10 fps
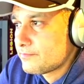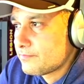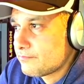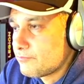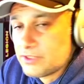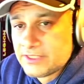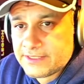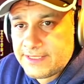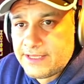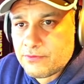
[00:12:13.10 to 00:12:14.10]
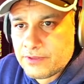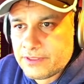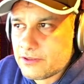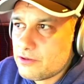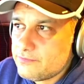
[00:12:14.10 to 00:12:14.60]
Well, let's see. When
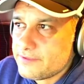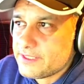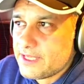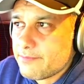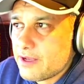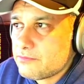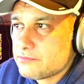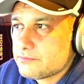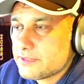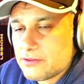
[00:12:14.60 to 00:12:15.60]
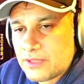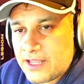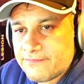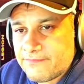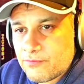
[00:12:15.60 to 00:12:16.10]
COVID came out, they
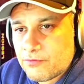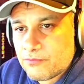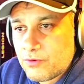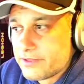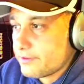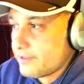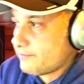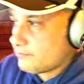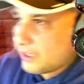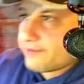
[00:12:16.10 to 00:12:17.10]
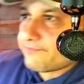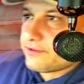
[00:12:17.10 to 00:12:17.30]
lied for what? They lied for the